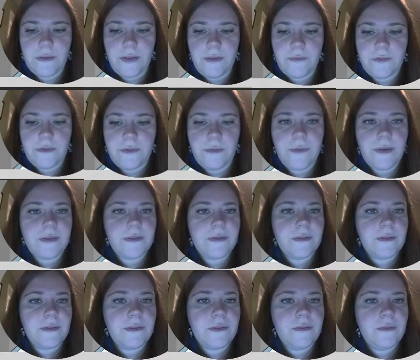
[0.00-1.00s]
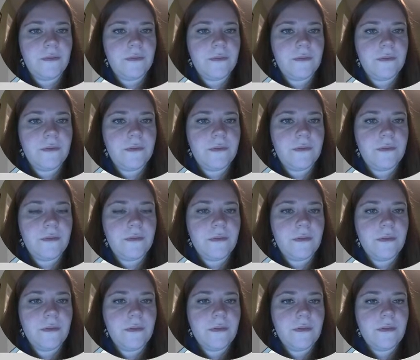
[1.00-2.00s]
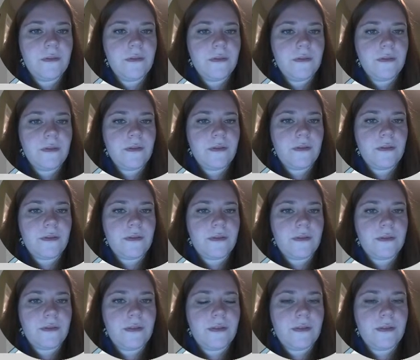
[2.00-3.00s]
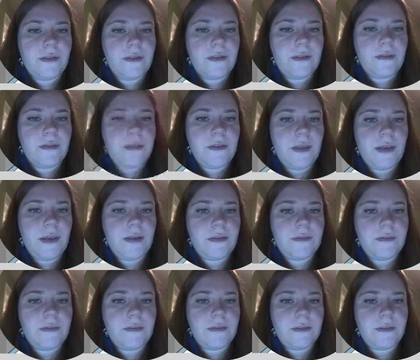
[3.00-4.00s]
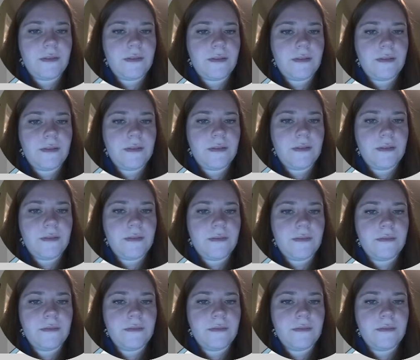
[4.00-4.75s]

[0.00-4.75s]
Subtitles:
I have to go back to use and click each dot and click, click, click.